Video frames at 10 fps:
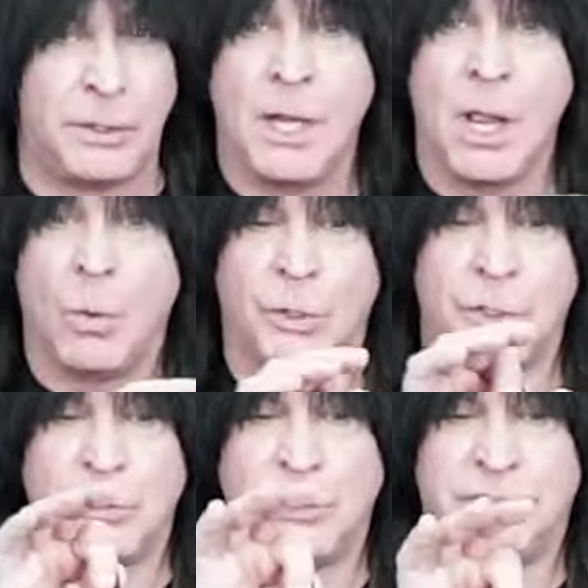about, where
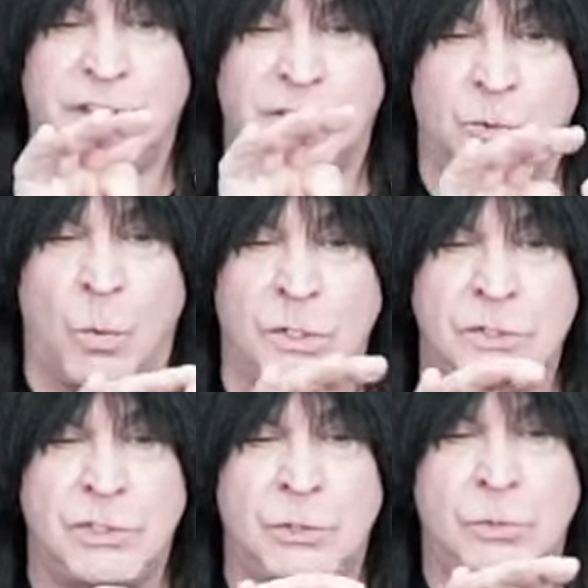you do fingers
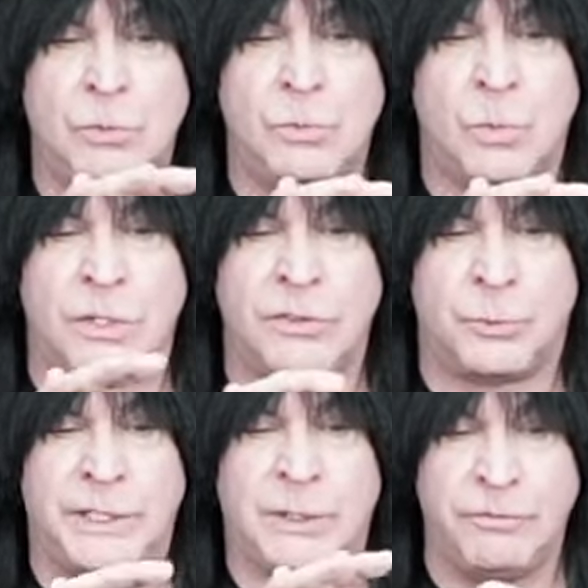1, 2, 1,
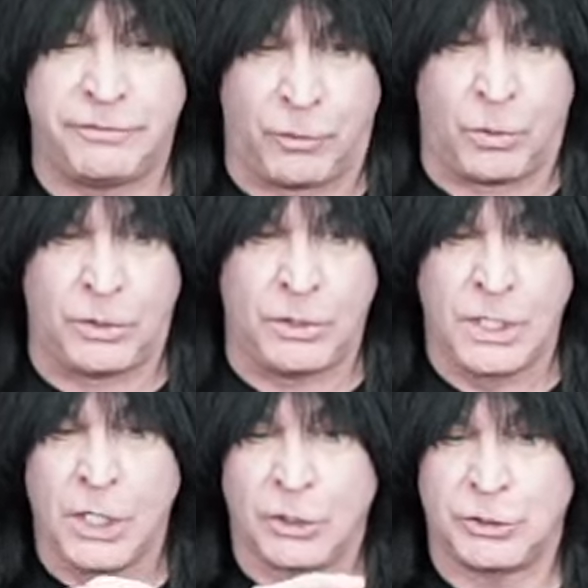3, 1, 4,
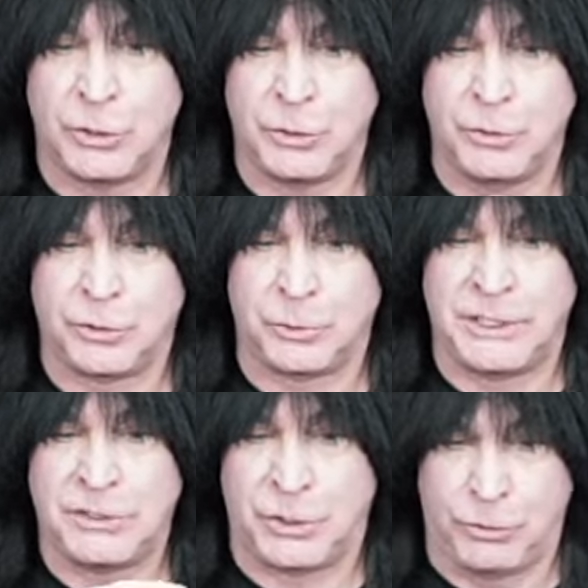2,
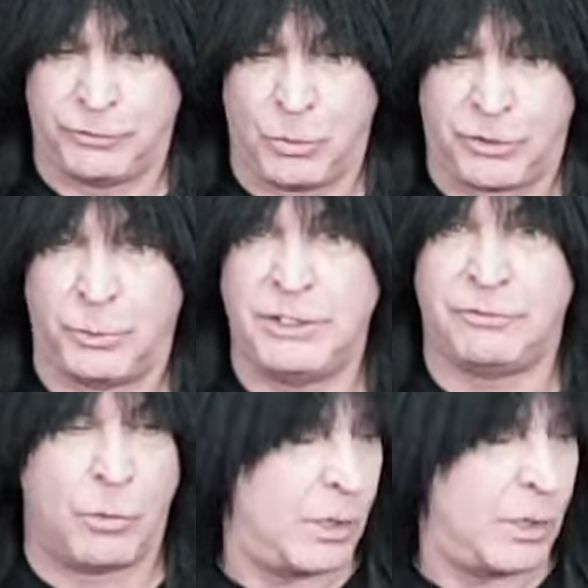3, 2, 4, 3,